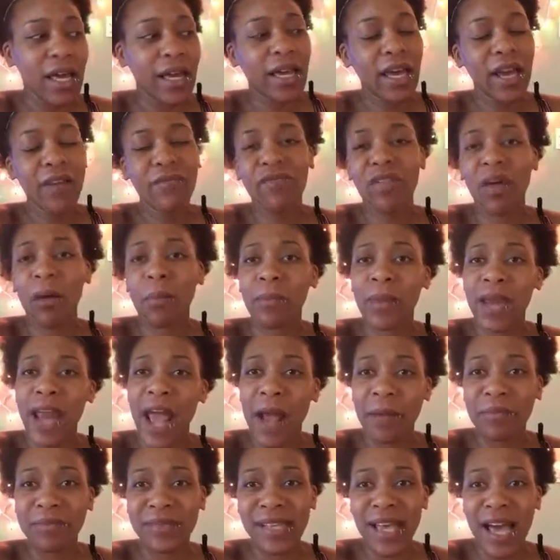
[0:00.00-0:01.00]
Give them
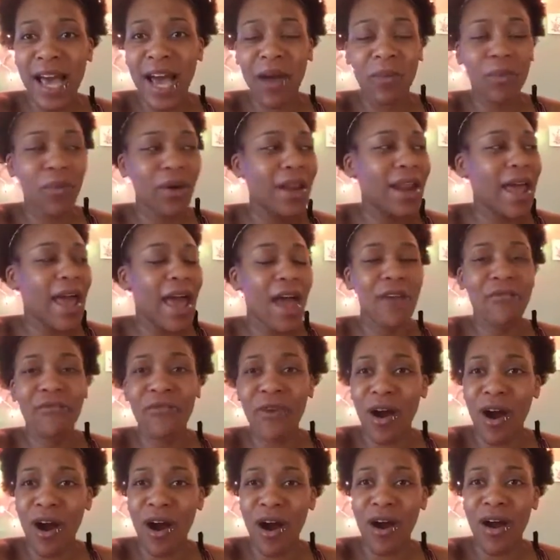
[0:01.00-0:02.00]
nap time,
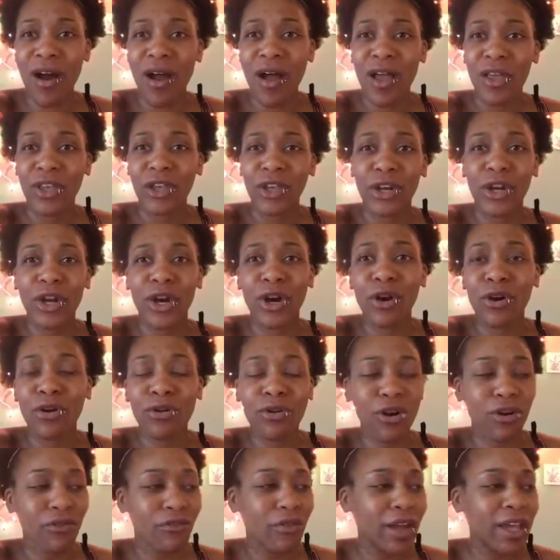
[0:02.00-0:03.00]
whatever, you
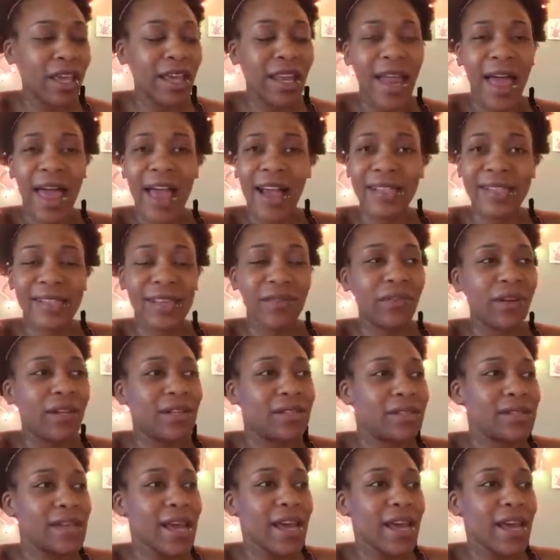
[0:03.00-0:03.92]
know, curricular activities.